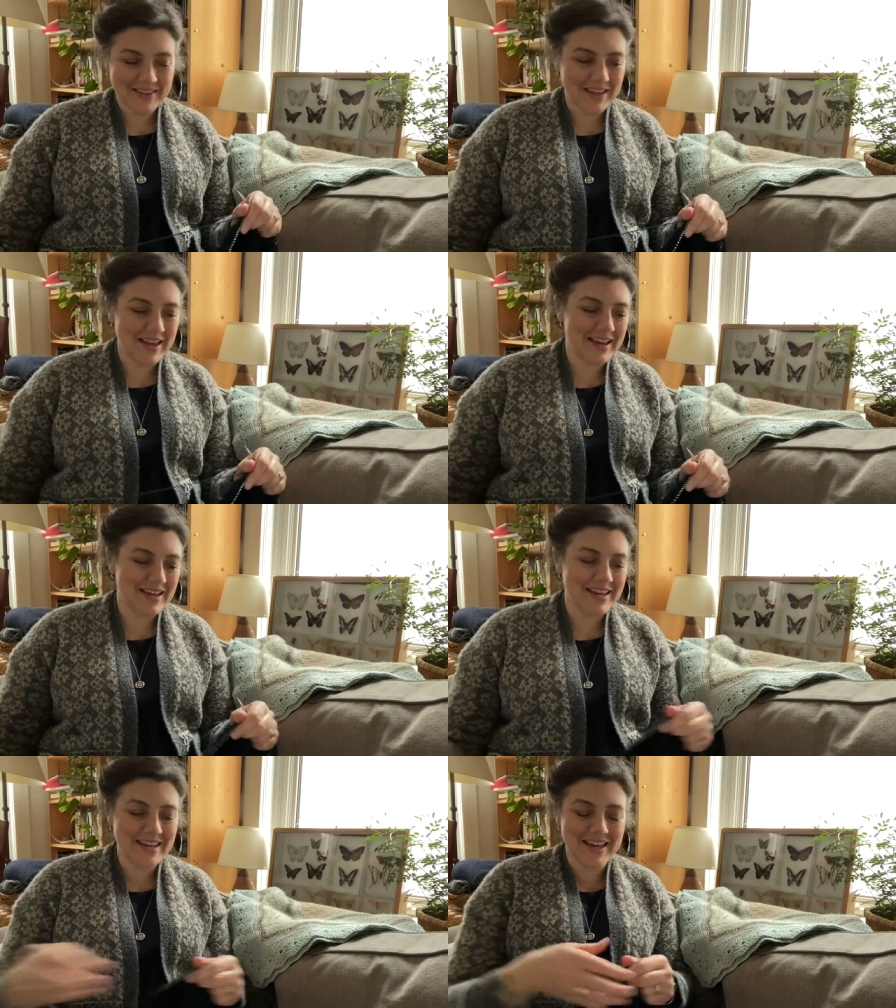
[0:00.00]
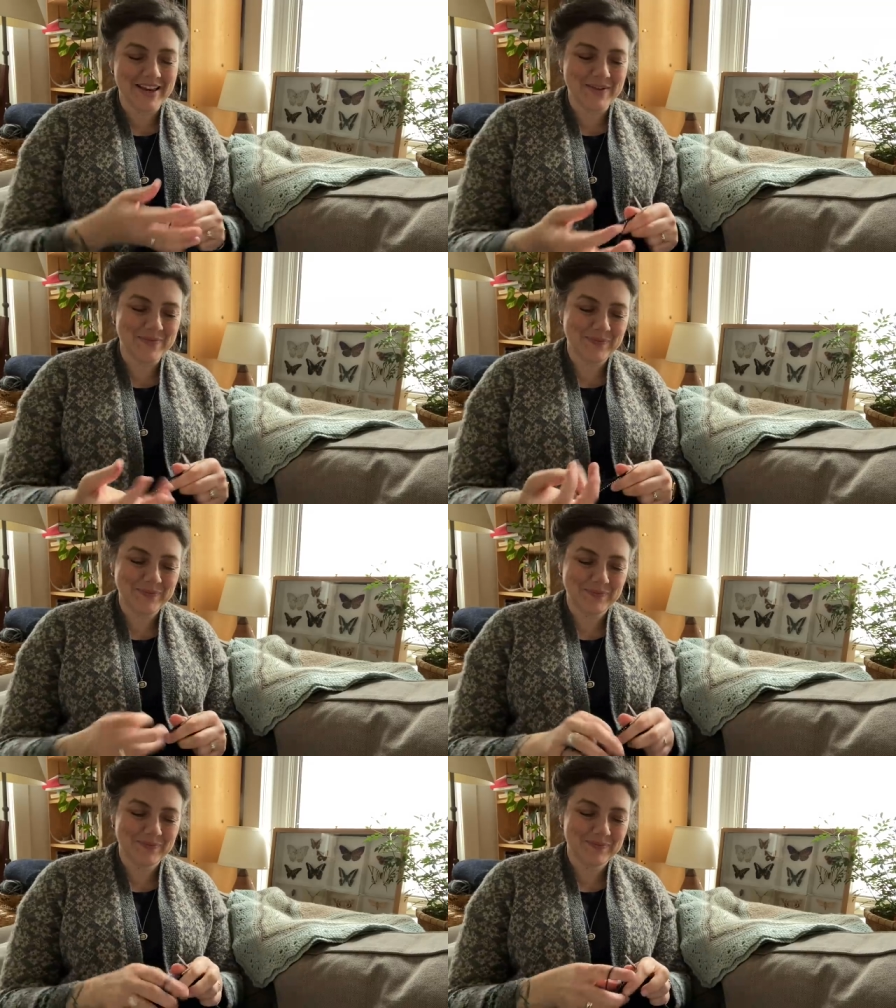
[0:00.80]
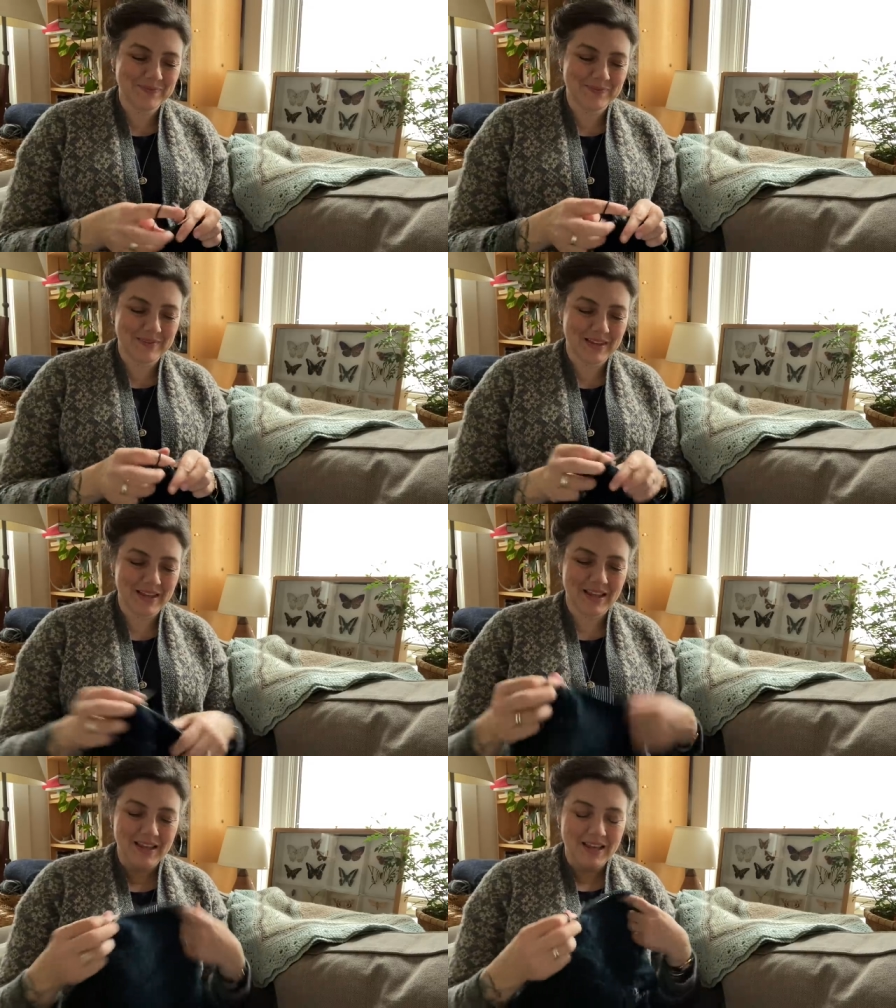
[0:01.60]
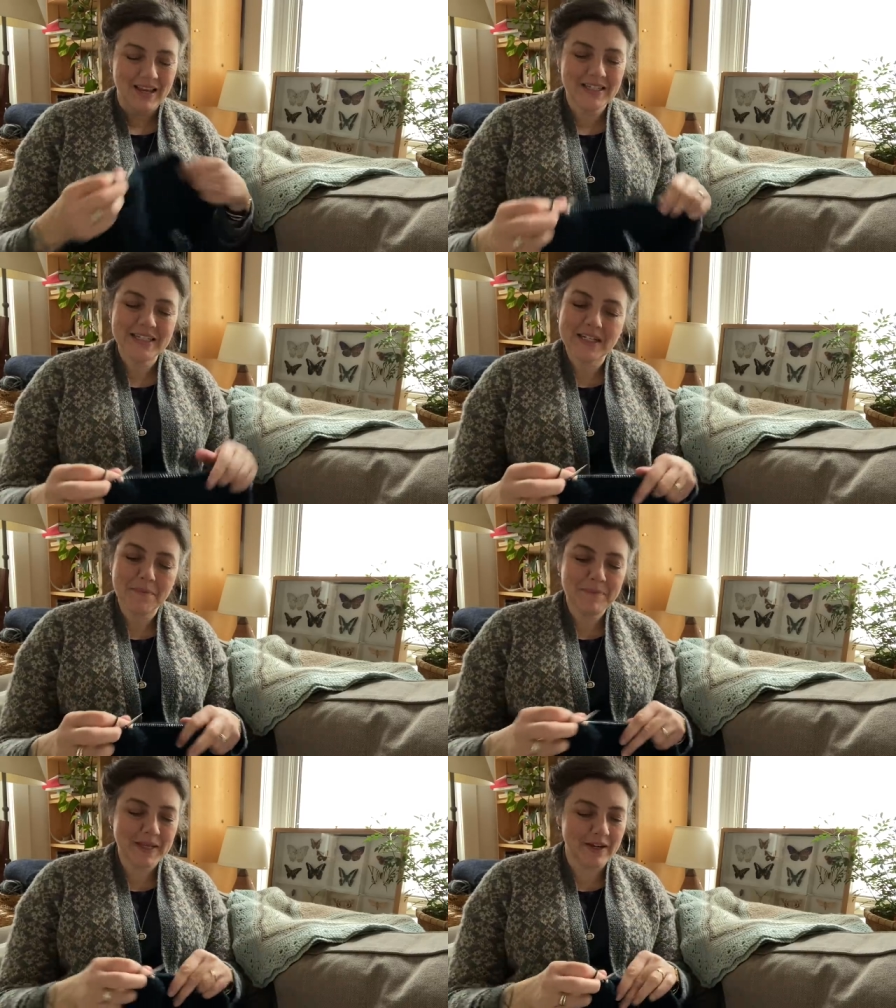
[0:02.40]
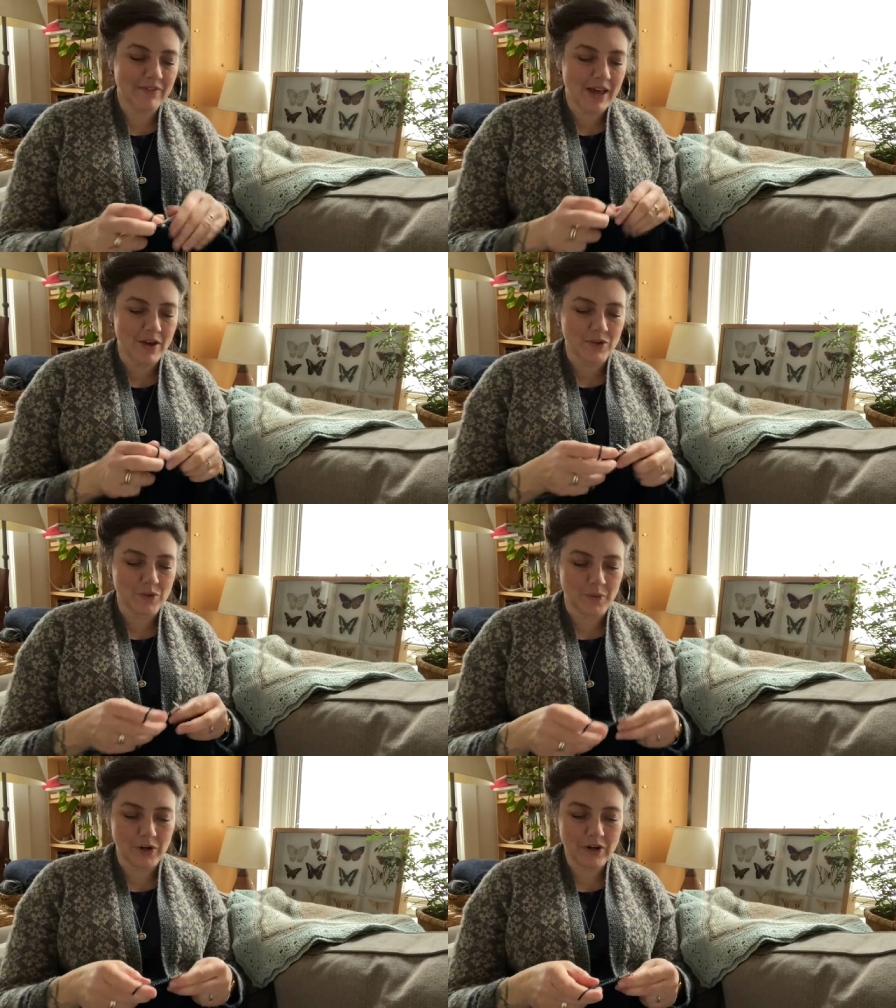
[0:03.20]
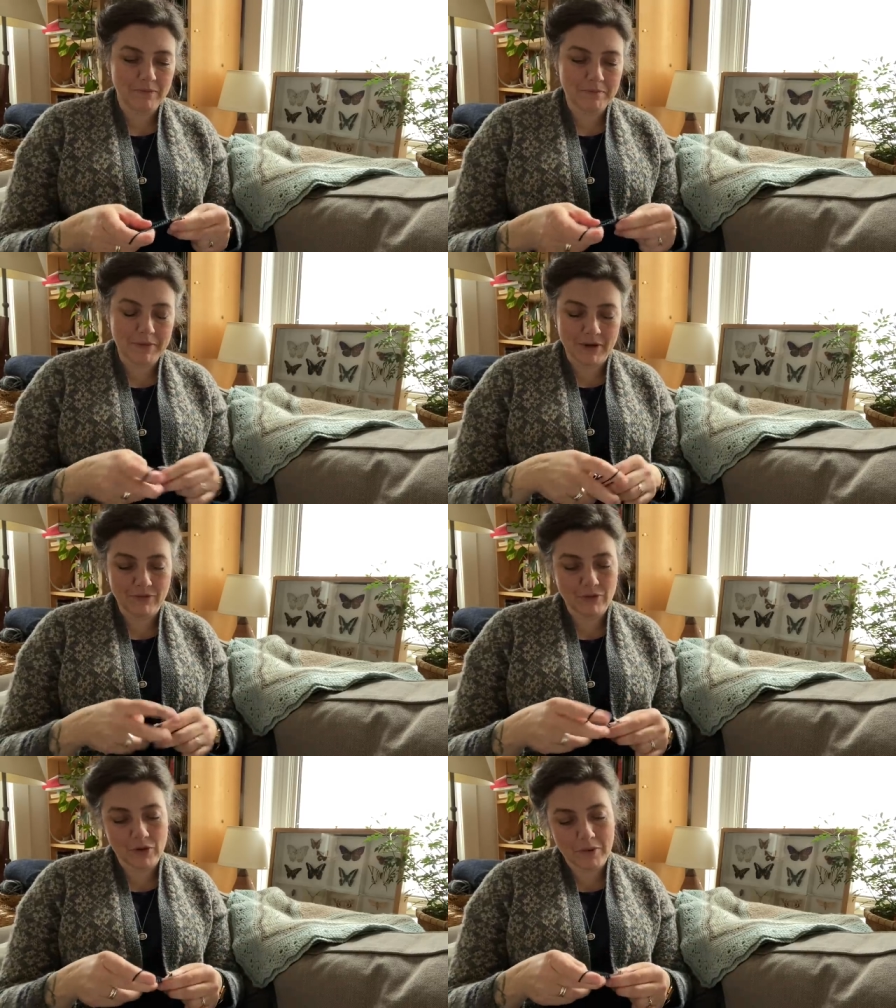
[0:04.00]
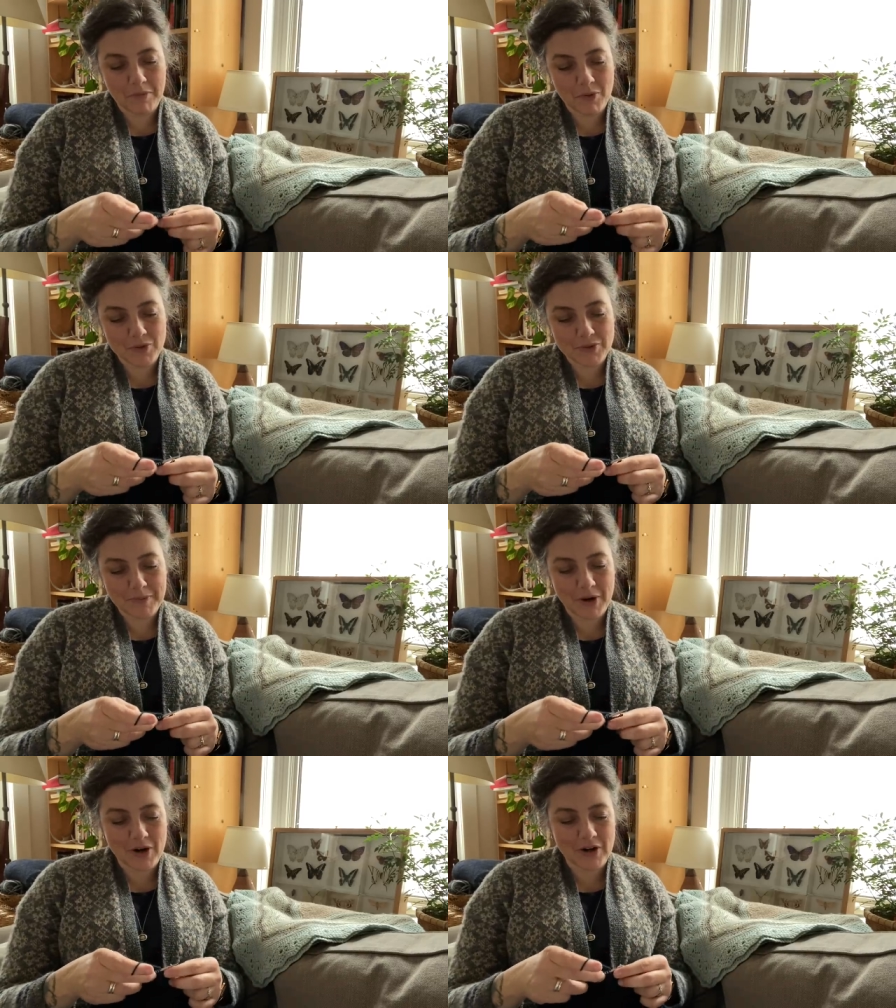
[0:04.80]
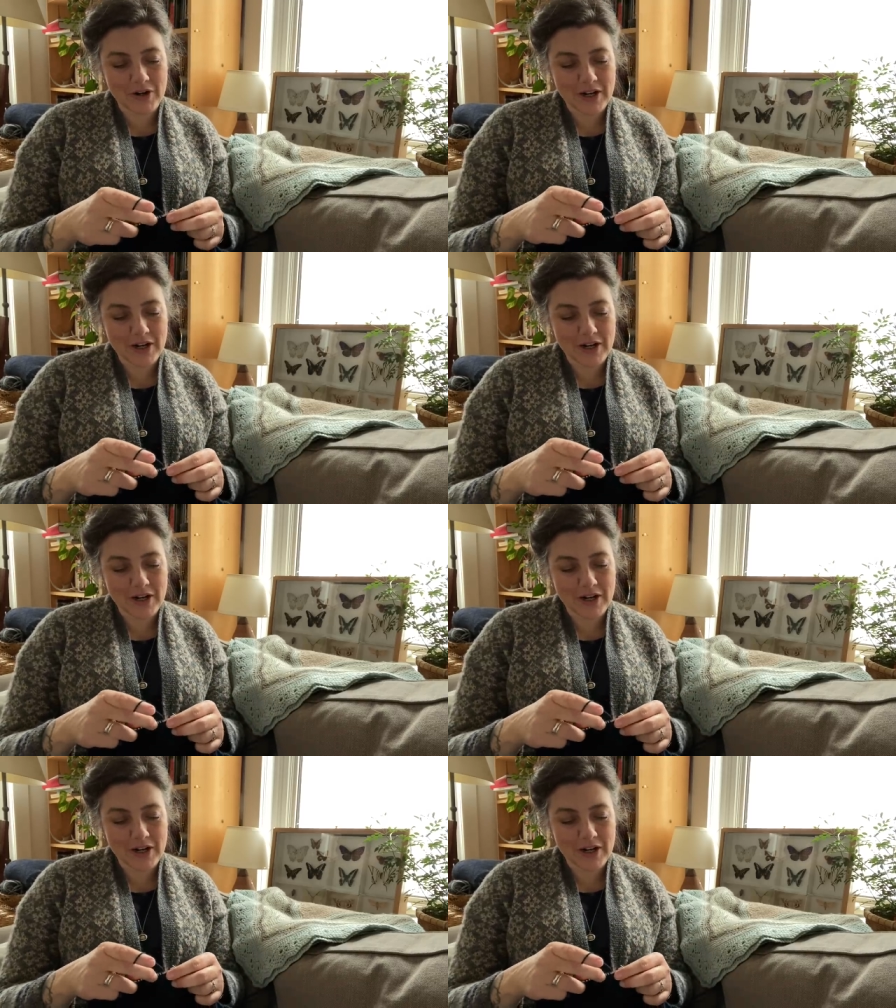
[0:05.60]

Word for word: I, um, I did a bit of housework, but for the most part,